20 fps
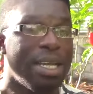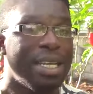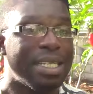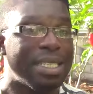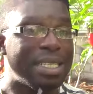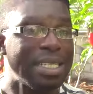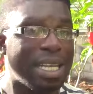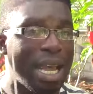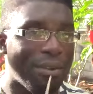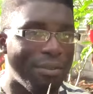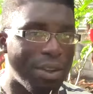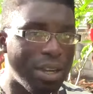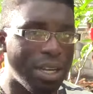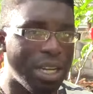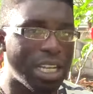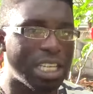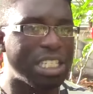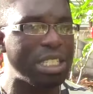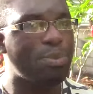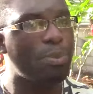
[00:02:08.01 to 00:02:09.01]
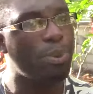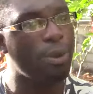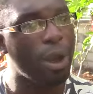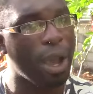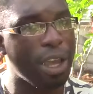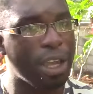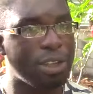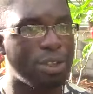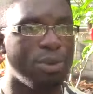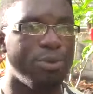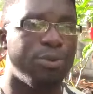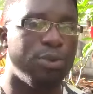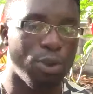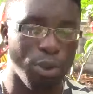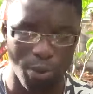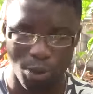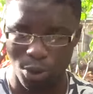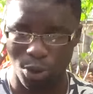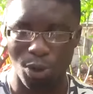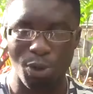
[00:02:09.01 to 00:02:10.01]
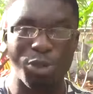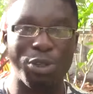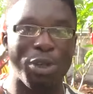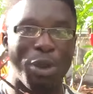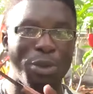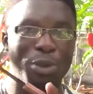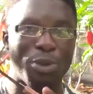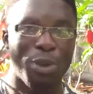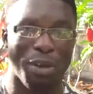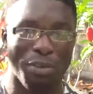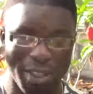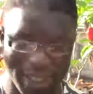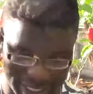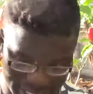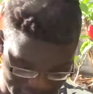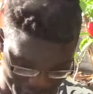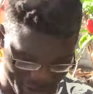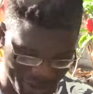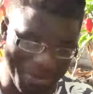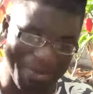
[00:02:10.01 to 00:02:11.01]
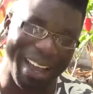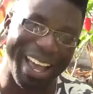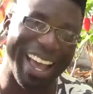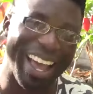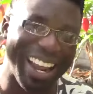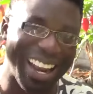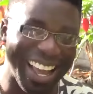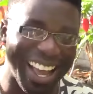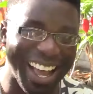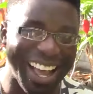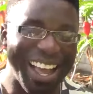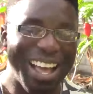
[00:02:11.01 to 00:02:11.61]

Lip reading: 7 days prior to full moon? Oh, sorry to have this knife in my hand.